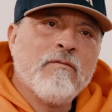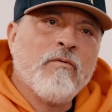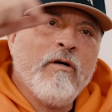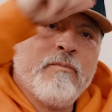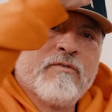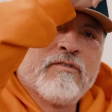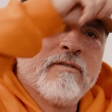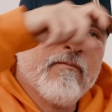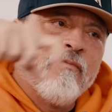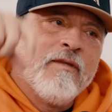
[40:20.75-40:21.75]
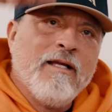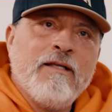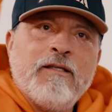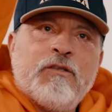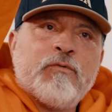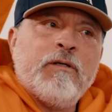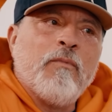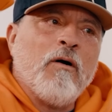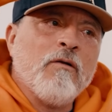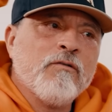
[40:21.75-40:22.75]
ropes and then 3
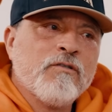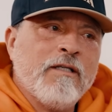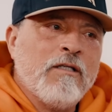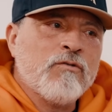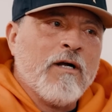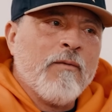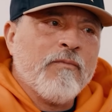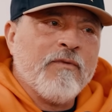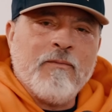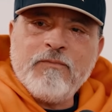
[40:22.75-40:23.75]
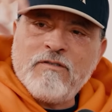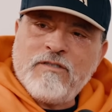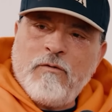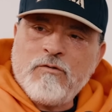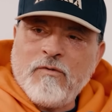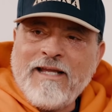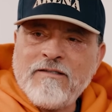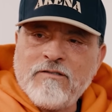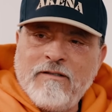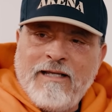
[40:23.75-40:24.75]
balls and they drop them to see which one
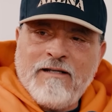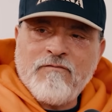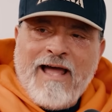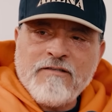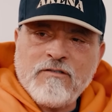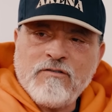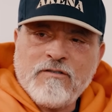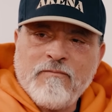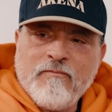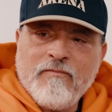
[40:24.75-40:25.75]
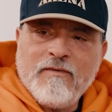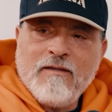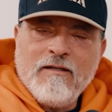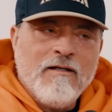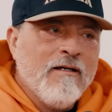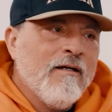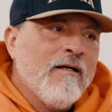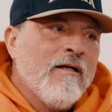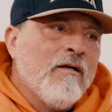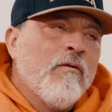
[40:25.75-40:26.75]
gets to the end fastest?
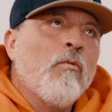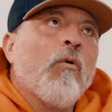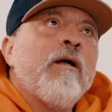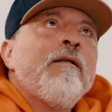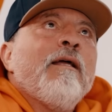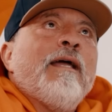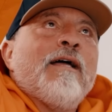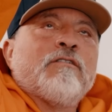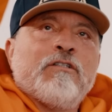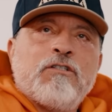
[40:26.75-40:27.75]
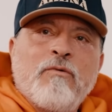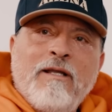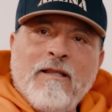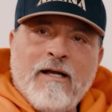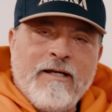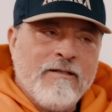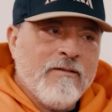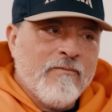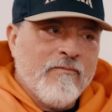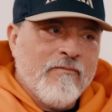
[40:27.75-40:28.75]
One has a straight line,
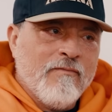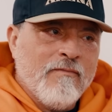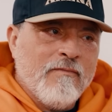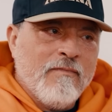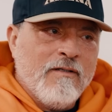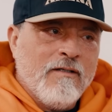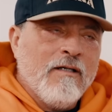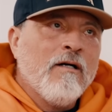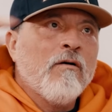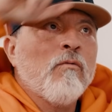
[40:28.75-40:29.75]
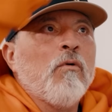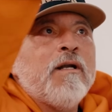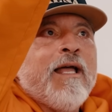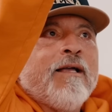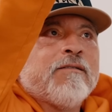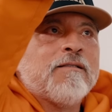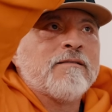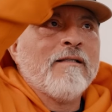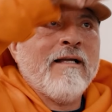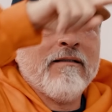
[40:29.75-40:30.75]
one has a
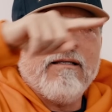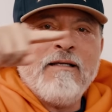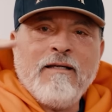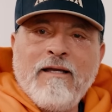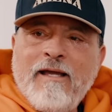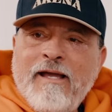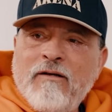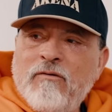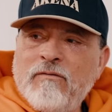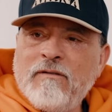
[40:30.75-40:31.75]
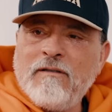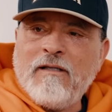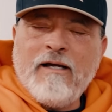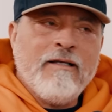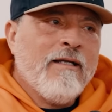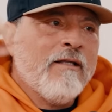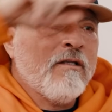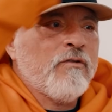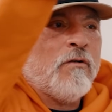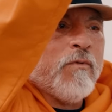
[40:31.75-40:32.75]
slightly angled line, and
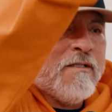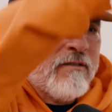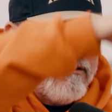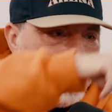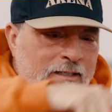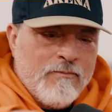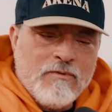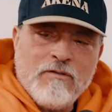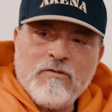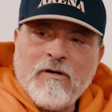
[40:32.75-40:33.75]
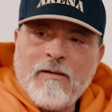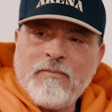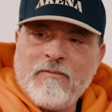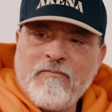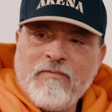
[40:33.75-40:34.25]
the third one has a deep drop.